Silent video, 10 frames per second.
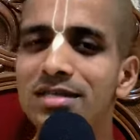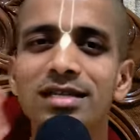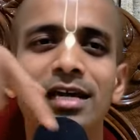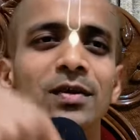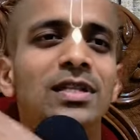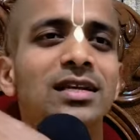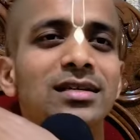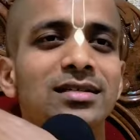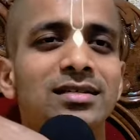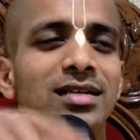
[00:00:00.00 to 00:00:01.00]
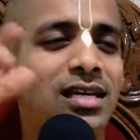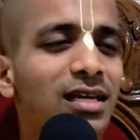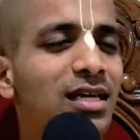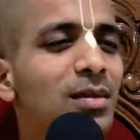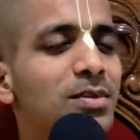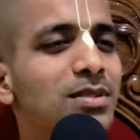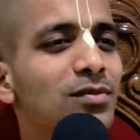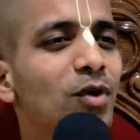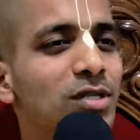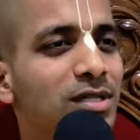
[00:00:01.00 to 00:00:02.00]
is there with us. He keeps
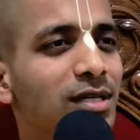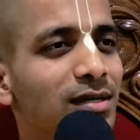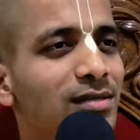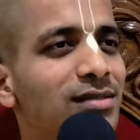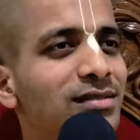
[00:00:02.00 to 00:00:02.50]
watching.